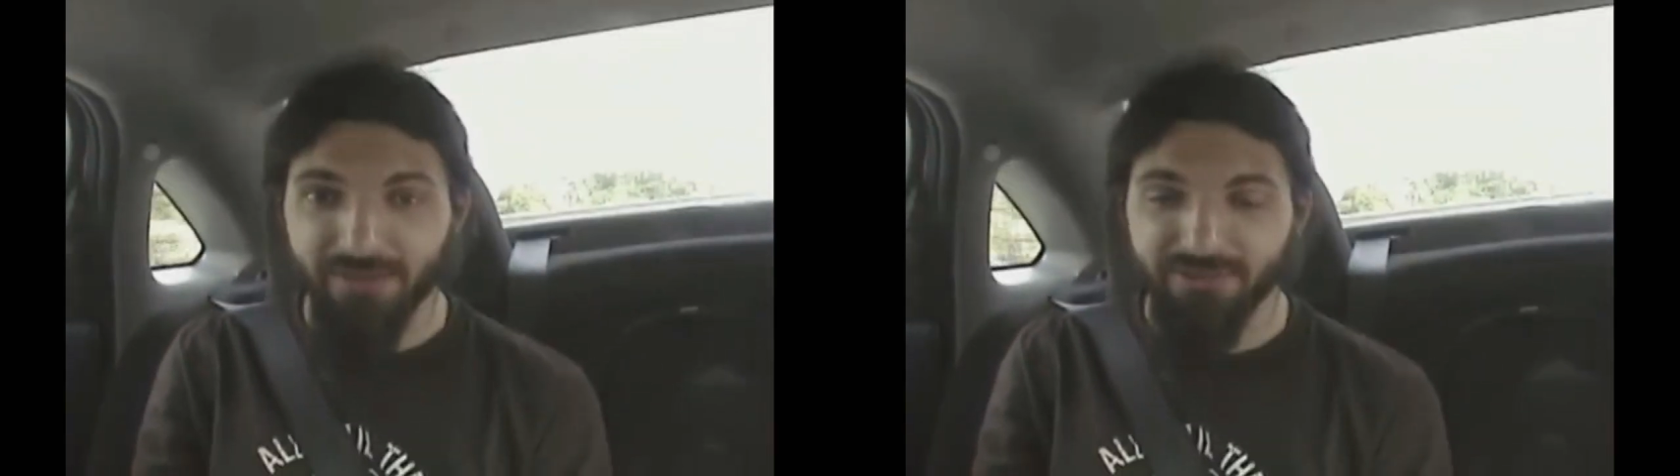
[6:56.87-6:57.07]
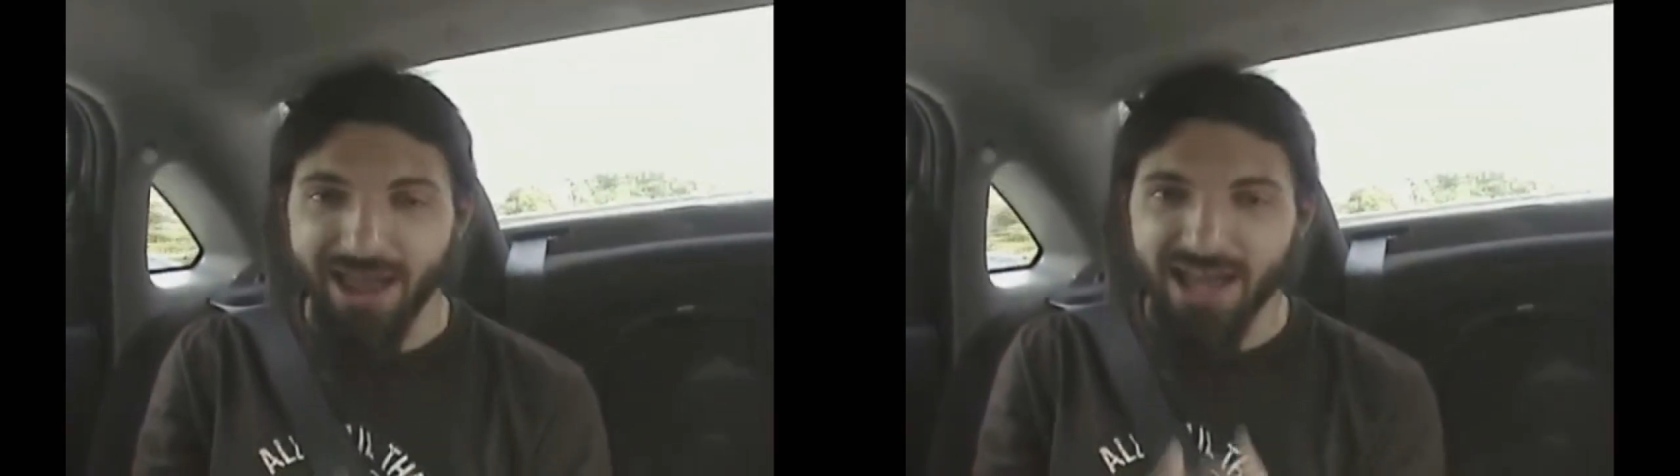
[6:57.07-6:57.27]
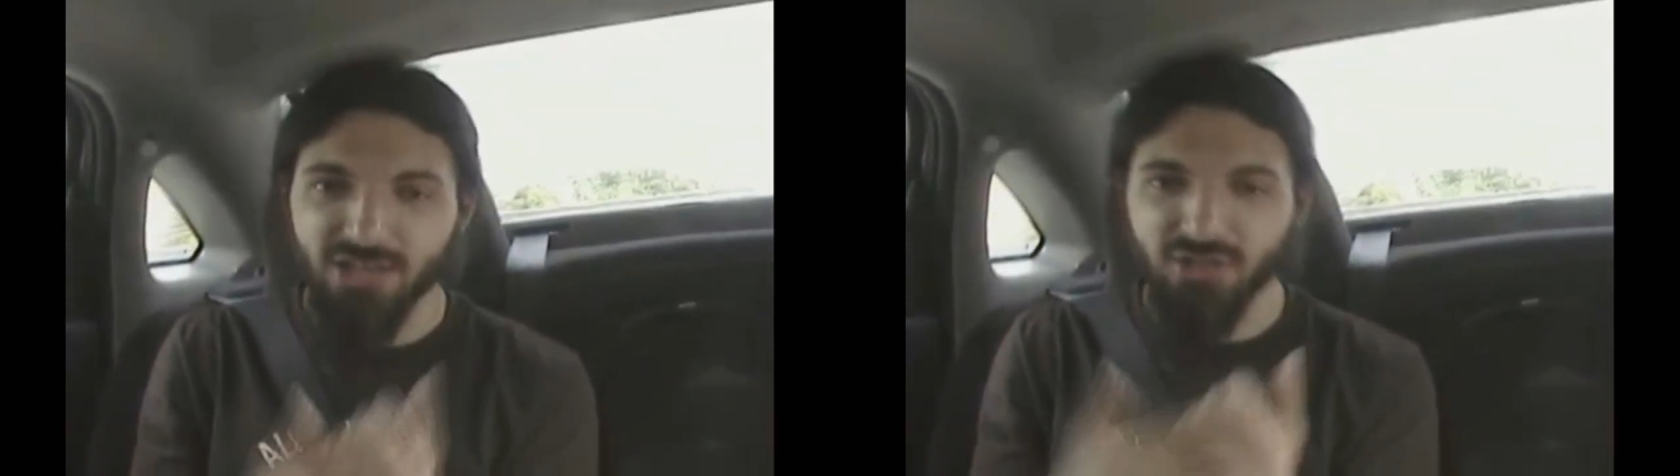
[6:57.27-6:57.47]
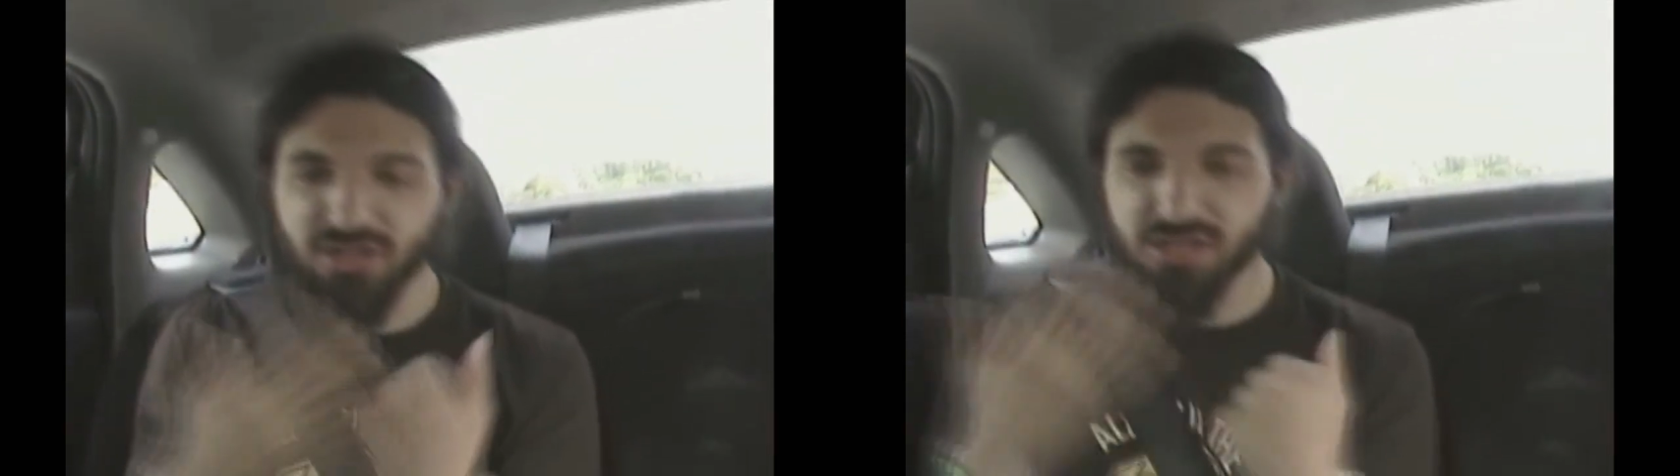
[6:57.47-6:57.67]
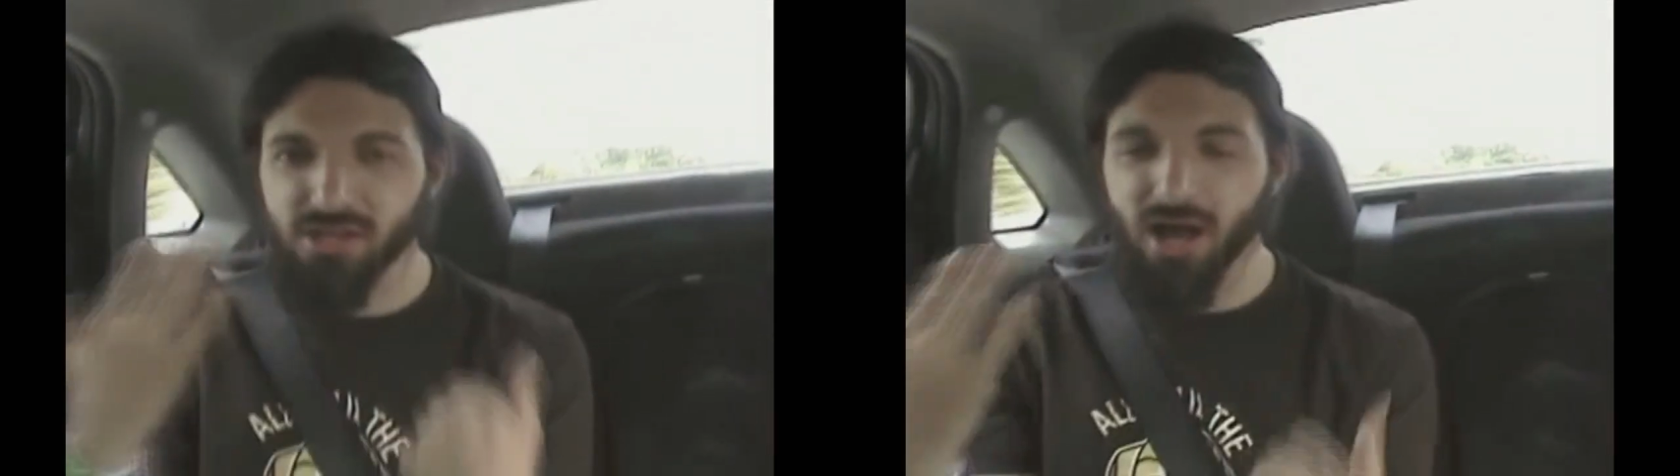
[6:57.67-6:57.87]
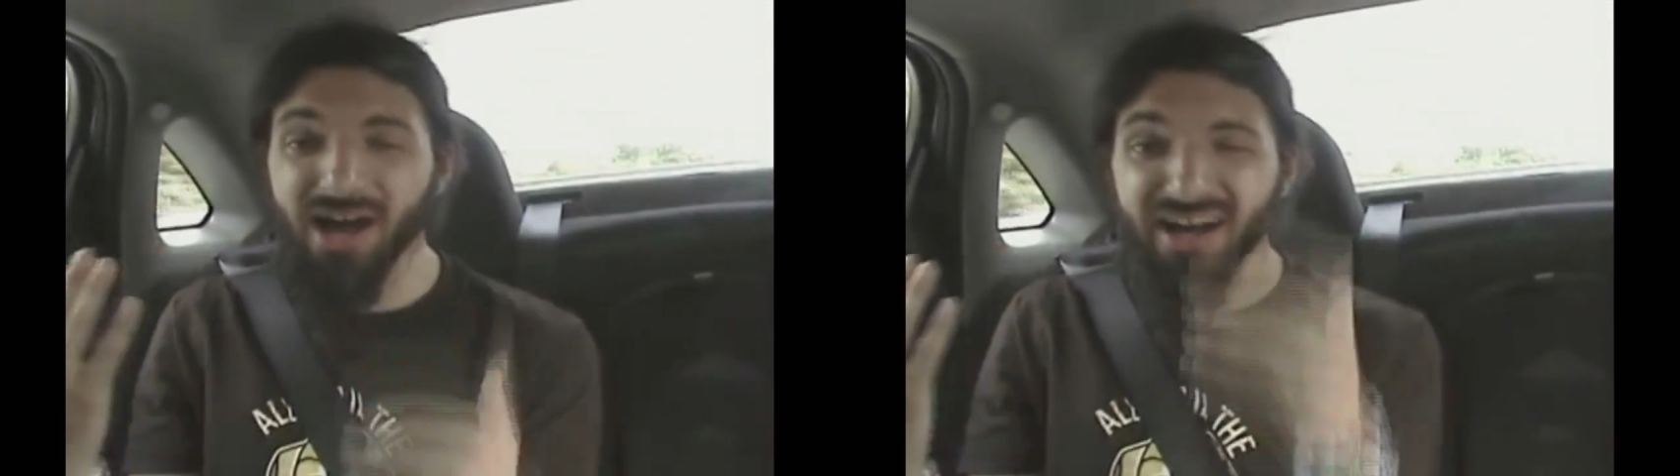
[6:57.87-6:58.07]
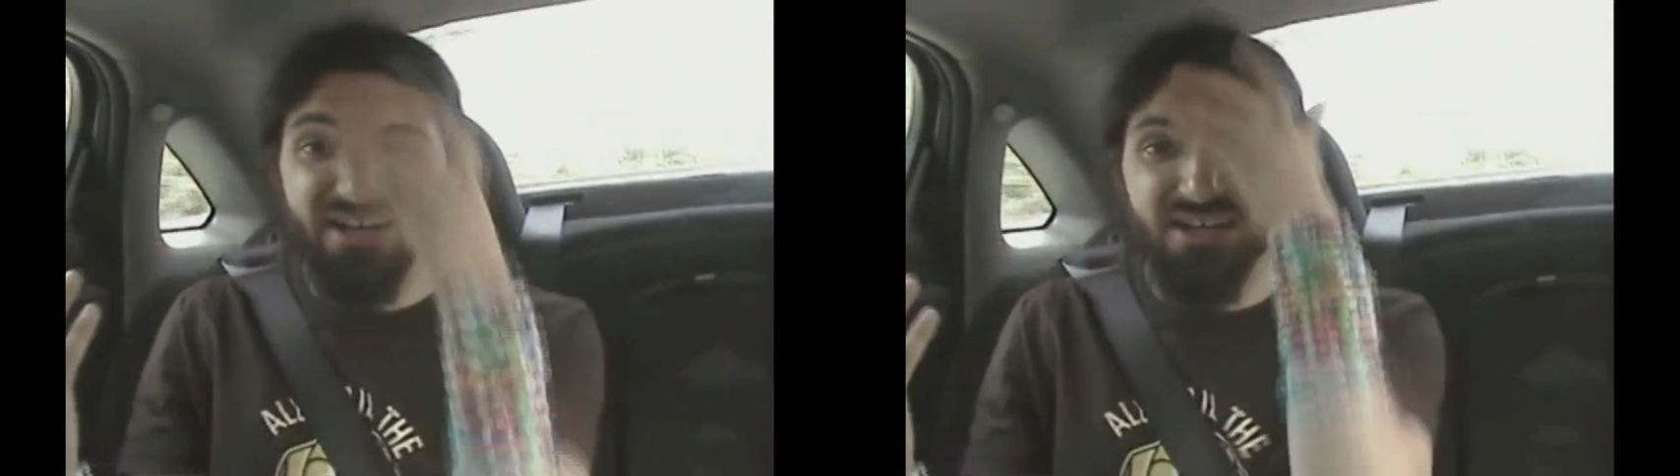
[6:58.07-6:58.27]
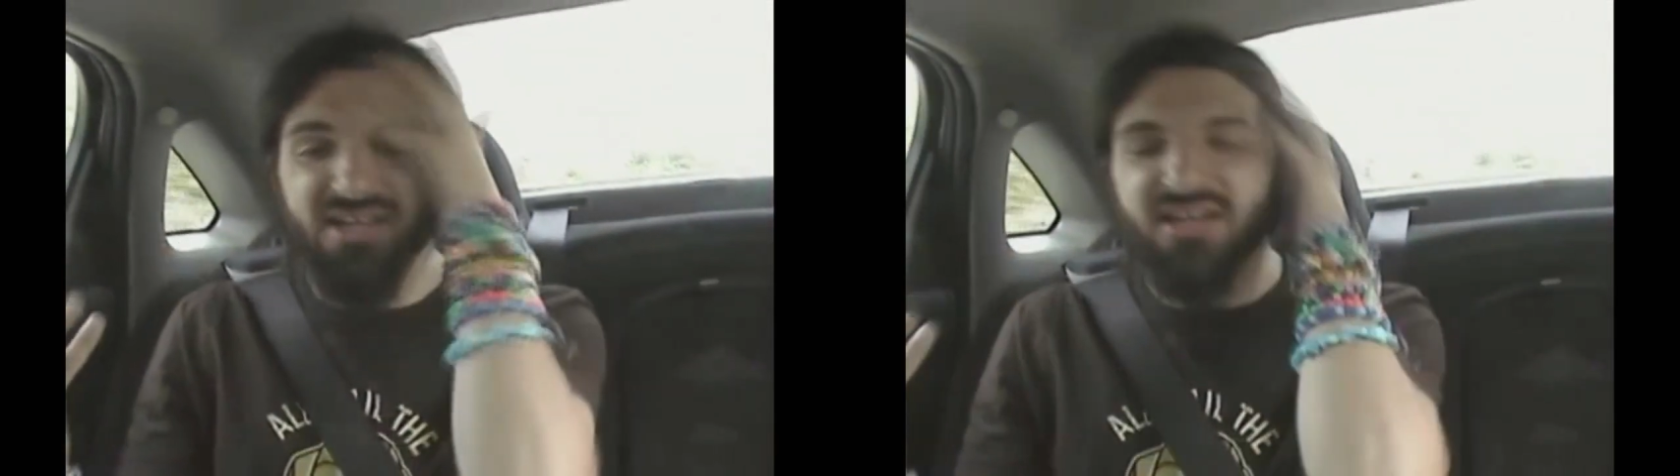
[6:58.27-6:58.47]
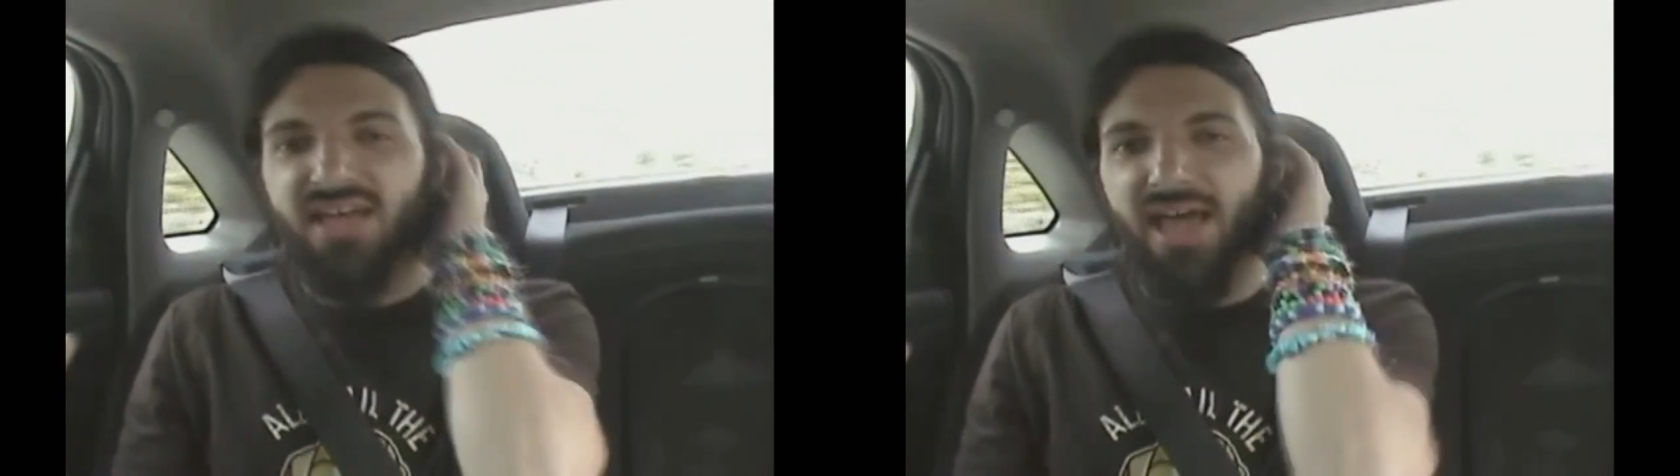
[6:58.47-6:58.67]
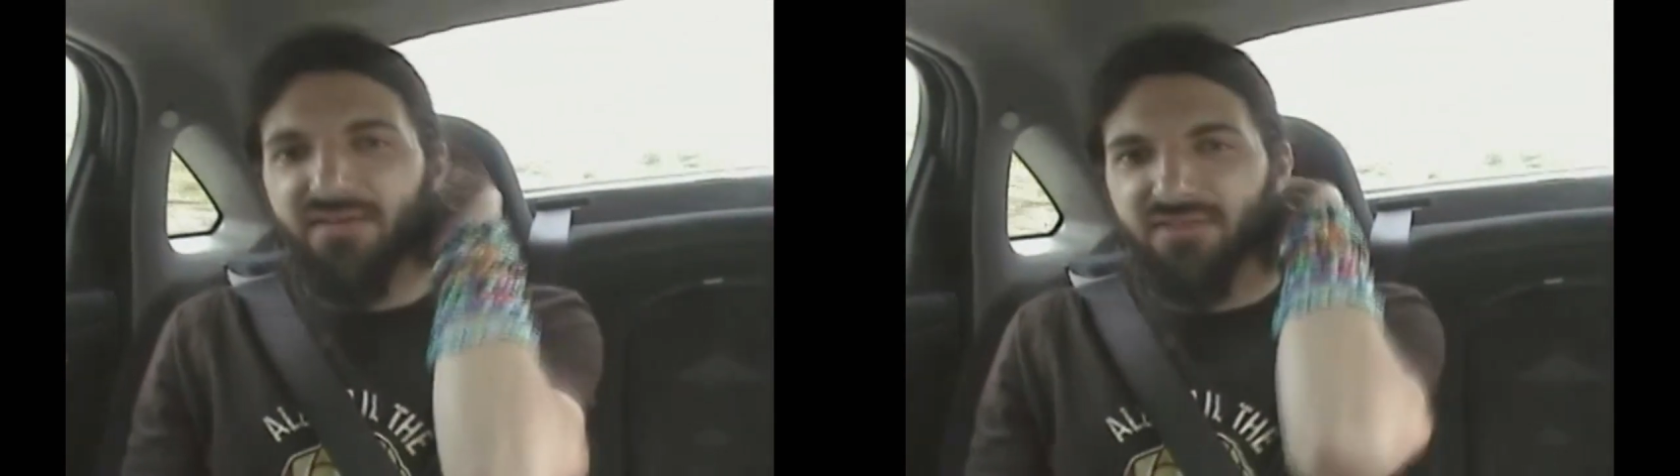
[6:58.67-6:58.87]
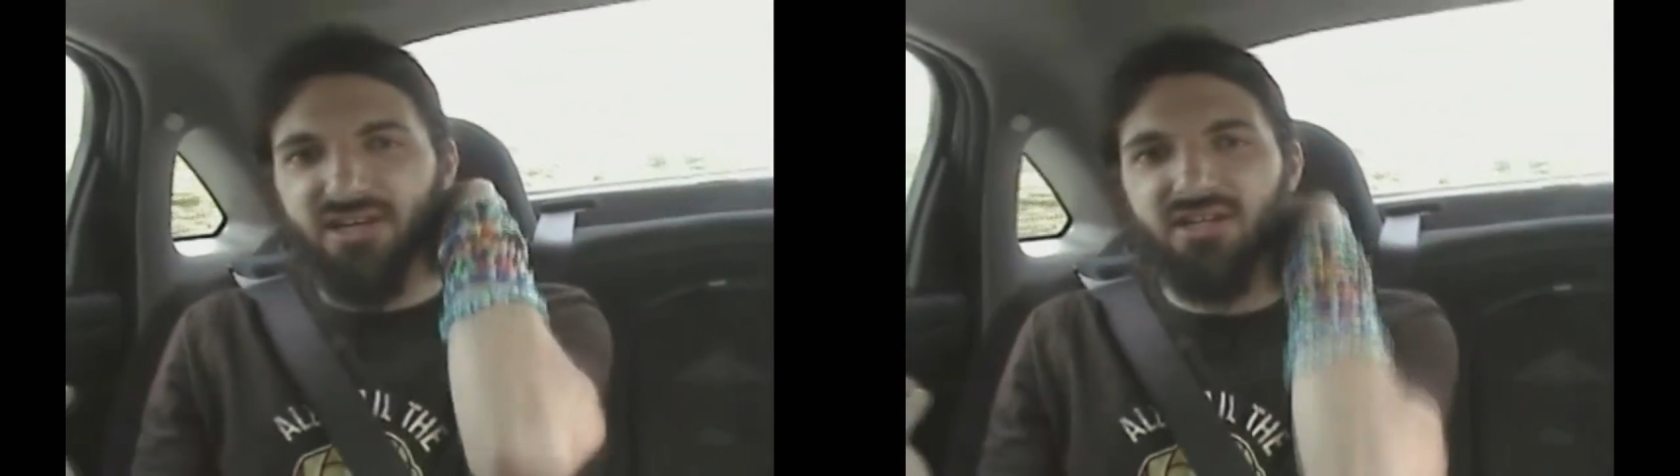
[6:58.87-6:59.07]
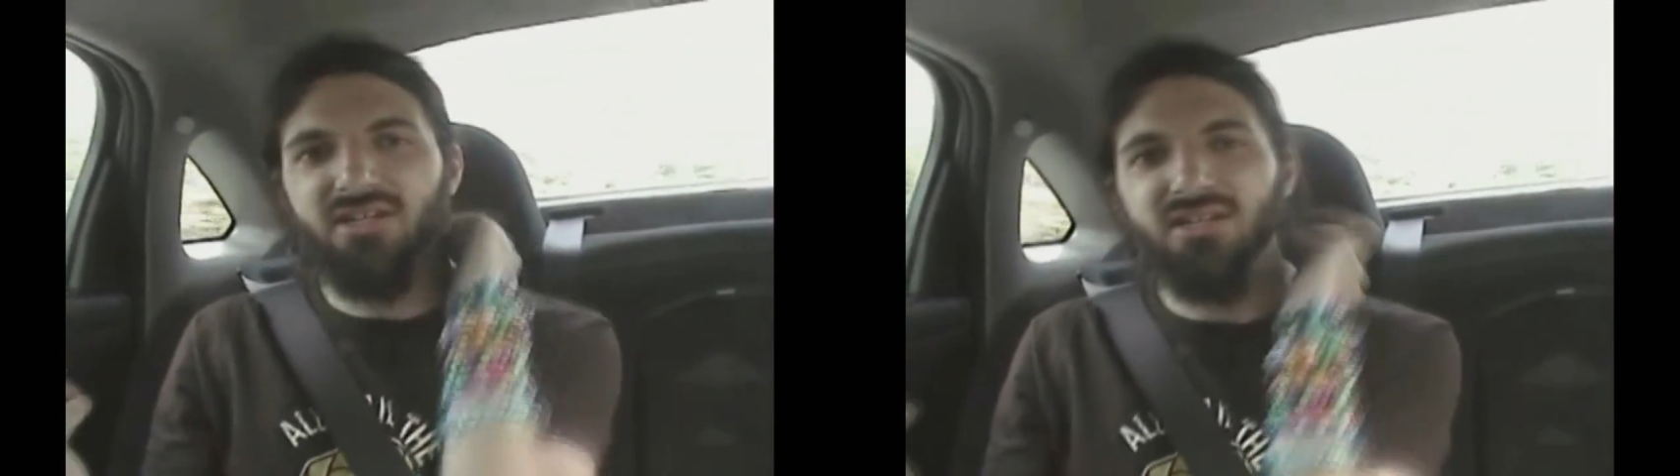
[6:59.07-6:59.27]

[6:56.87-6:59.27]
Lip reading: ever actually saw, ever.